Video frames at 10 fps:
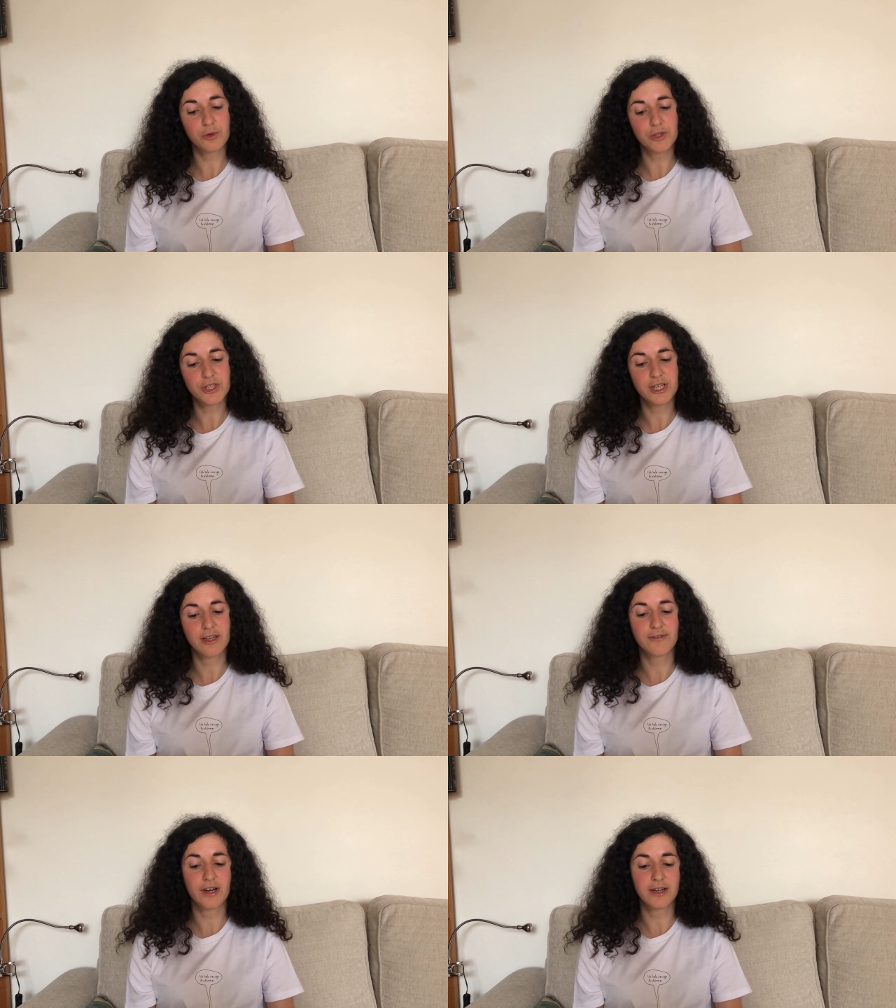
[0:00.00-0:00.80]

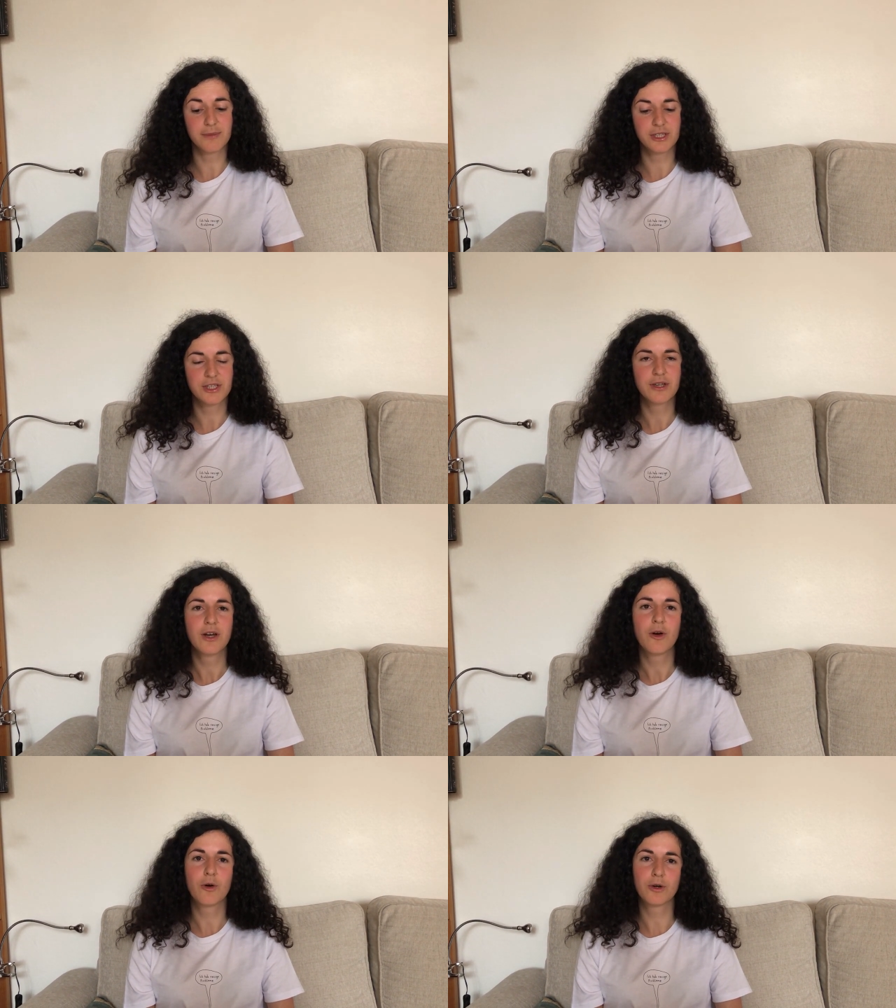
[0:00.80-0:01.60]
nourishing environment
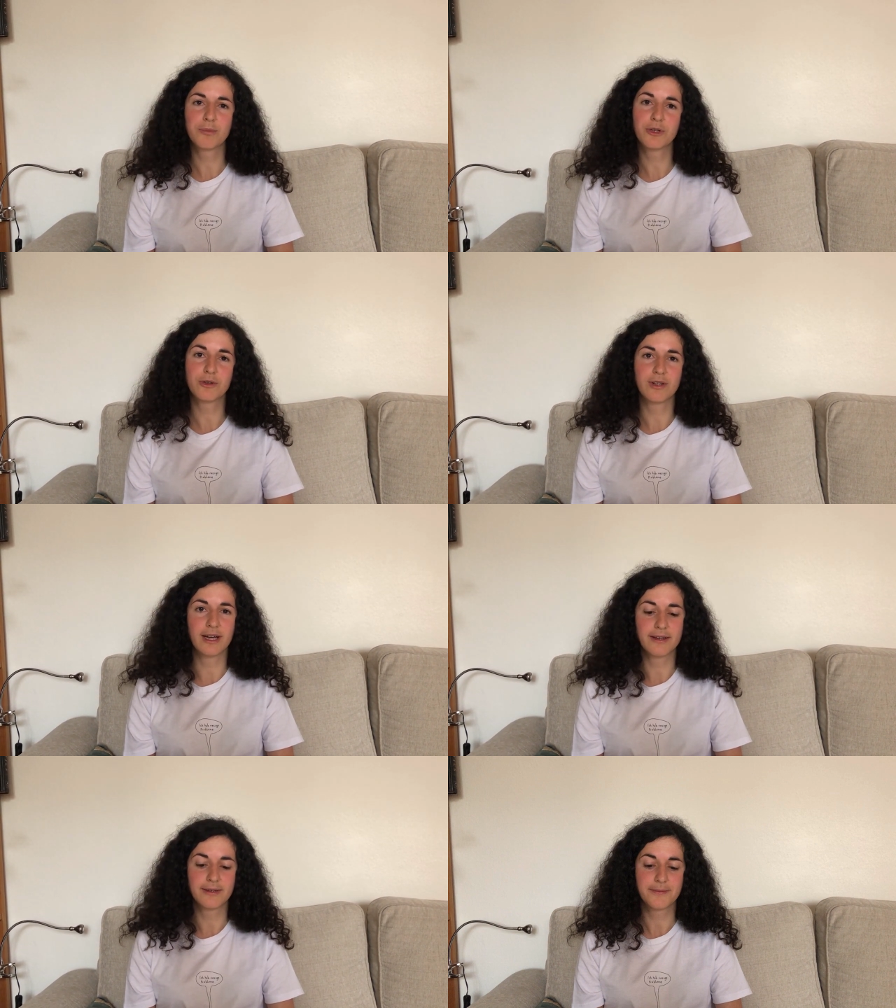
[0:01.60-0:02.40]
or pure
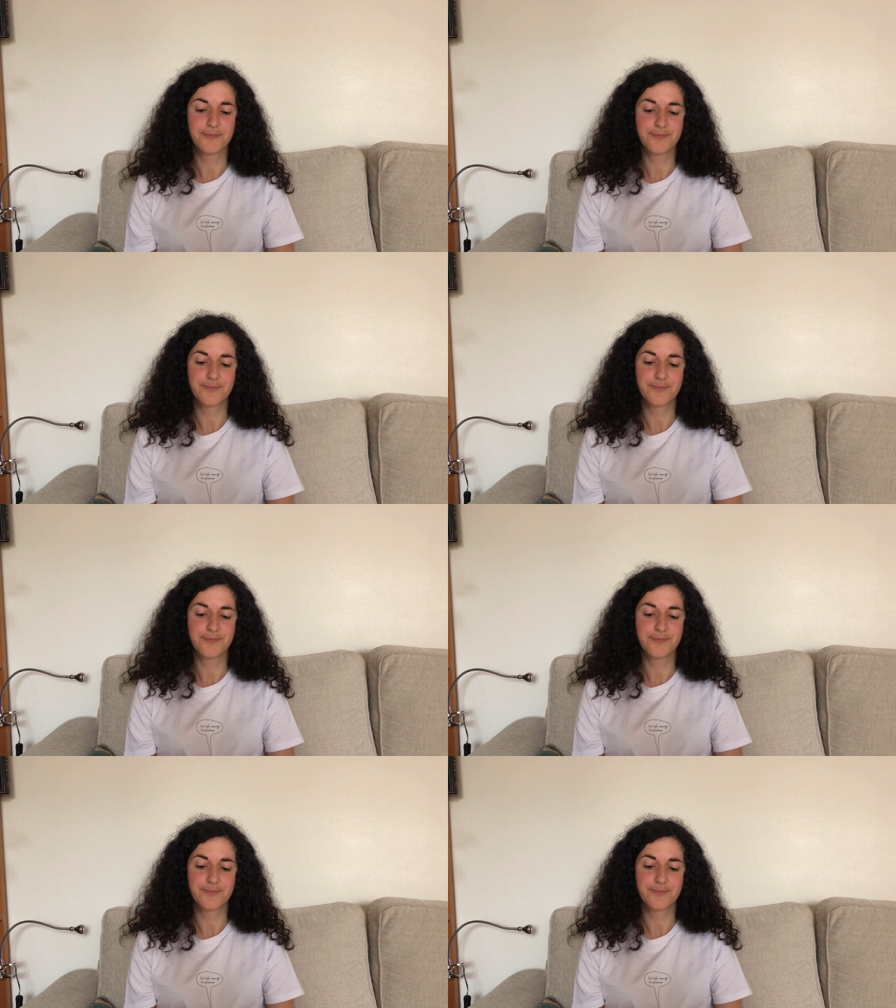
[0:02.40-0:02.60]
luck.